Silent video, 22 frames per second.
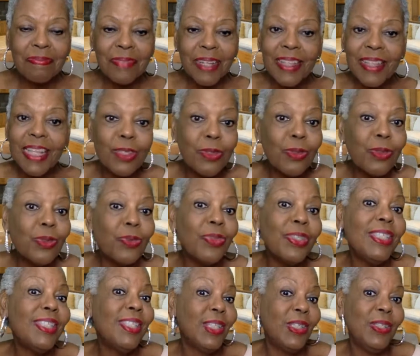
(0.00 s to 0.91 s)
That's what the
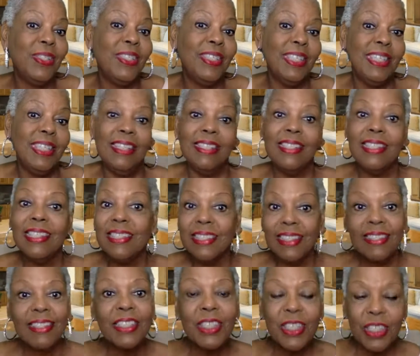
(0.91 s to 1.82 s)
research says. They
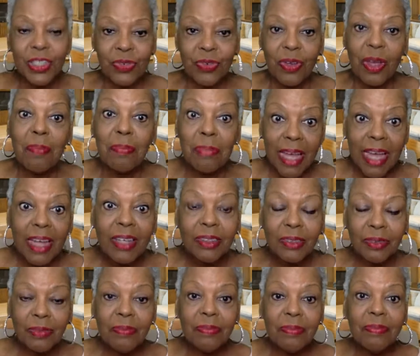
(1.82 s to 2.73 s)
say they're going to drop out.
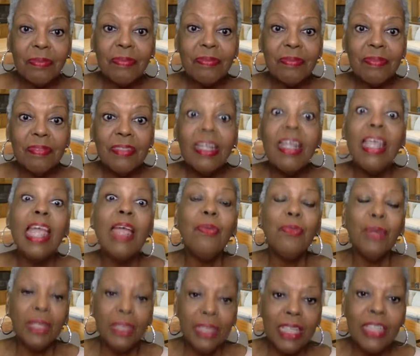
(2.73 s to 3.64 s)

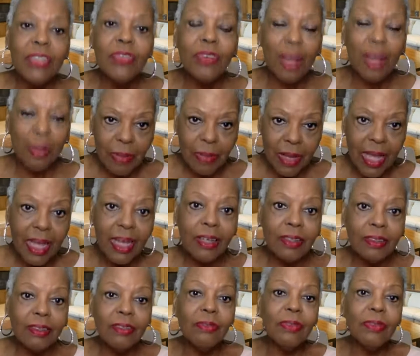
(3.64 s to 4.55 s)
And when they drop
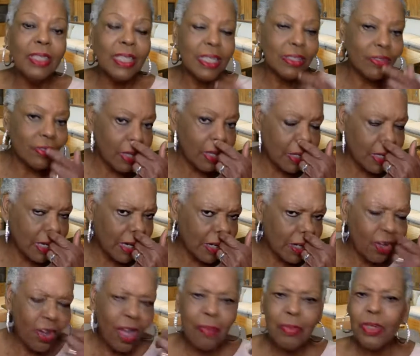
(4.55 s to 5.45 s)
out, and I
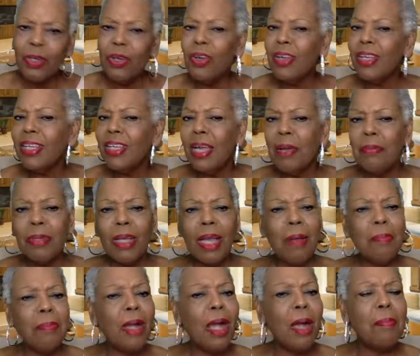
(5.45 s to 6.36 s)
know
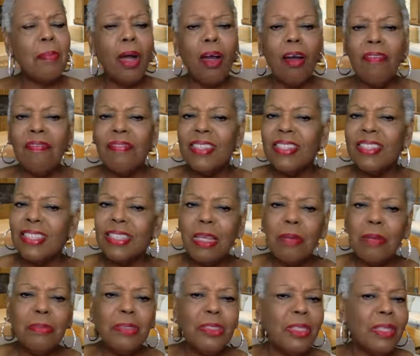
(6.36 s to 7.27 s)
I'm off the
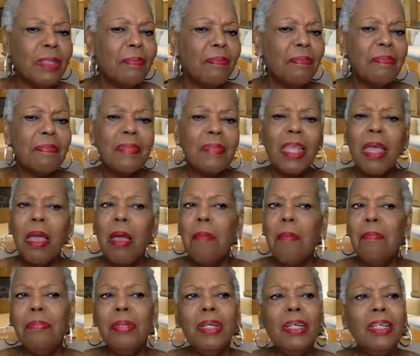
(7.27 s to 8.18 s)
subject,
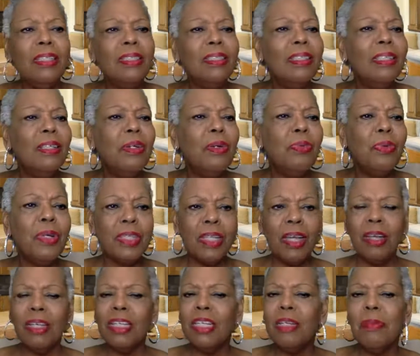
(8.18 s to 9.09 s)
but we're
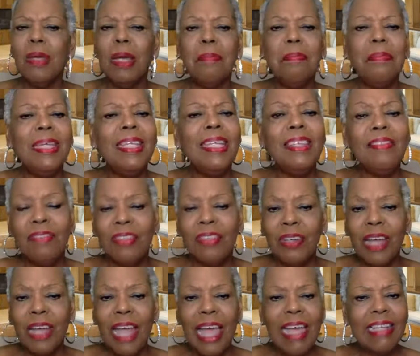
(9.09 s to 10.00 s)
talking about
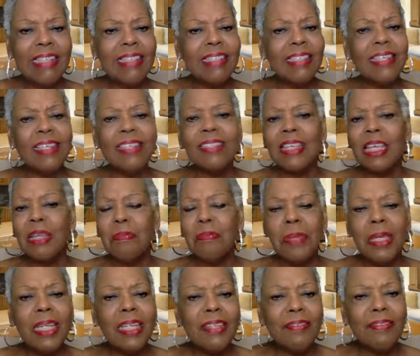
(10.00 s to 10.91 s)
meaningful access and
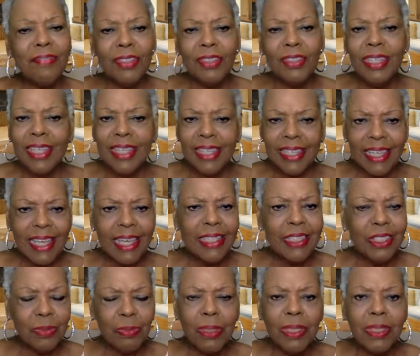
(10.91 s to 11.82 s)
meaningful
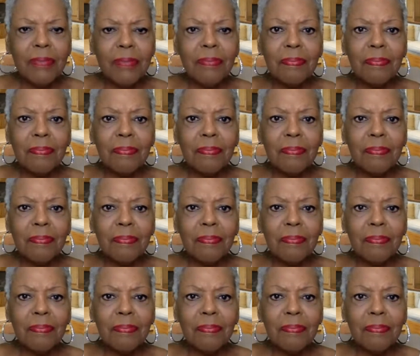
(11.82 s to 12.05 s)
engagement.